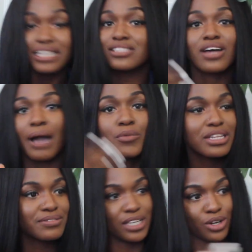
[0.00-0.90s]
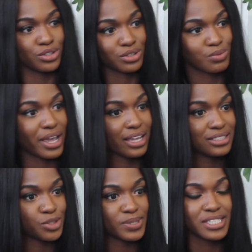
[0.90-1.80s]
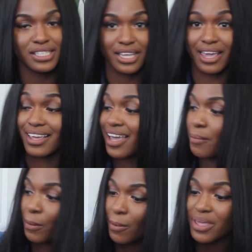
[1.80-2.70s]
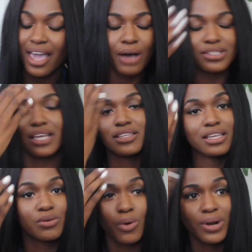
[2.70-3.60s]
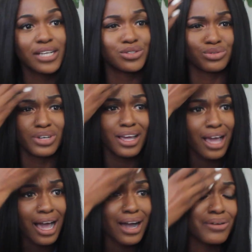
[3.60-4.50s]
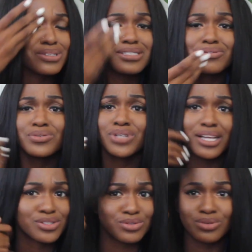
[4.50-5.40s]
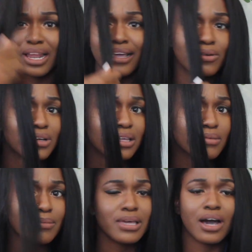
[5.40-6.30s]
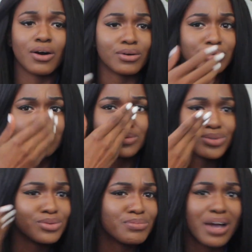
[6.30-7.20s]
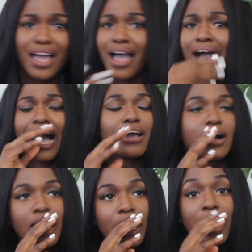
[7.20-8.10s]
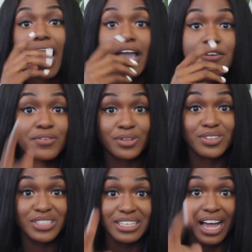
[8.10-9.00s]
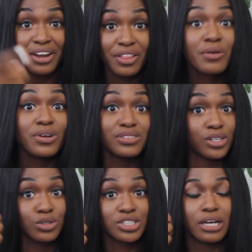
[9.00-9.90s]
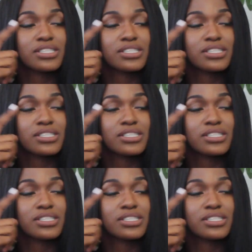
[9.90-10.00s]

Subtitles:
I'm not living in London where she'll be sitting here. Mom will be here. I was like, yeah, what will I do? I was even trying to do like, okay, maybe I'll do? I even did another solution.